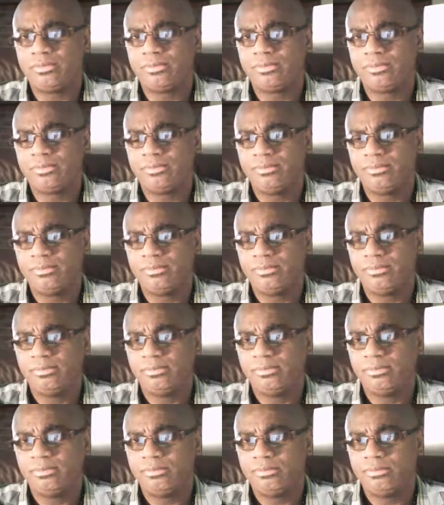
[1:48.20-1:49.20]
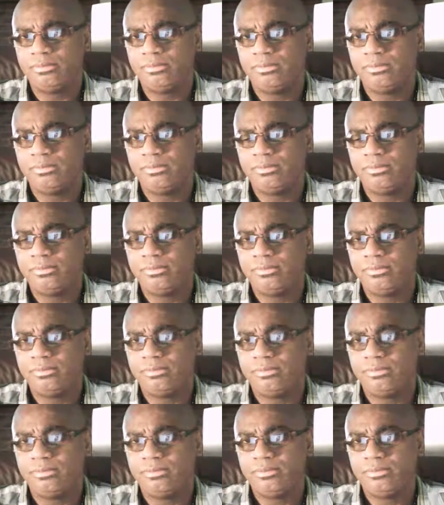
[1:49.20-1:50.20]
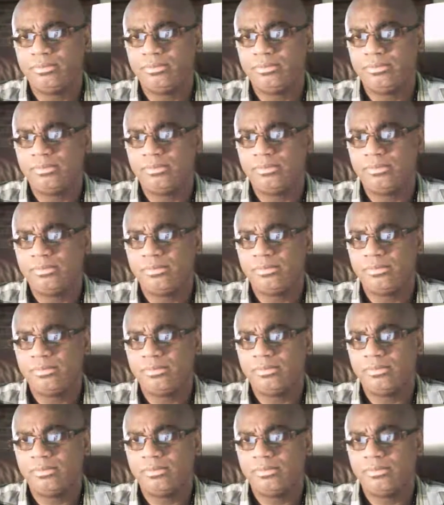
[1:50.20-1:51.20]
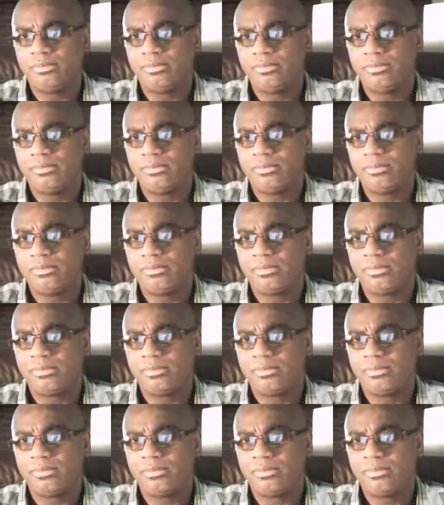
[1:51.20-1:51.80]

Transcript: [no speech]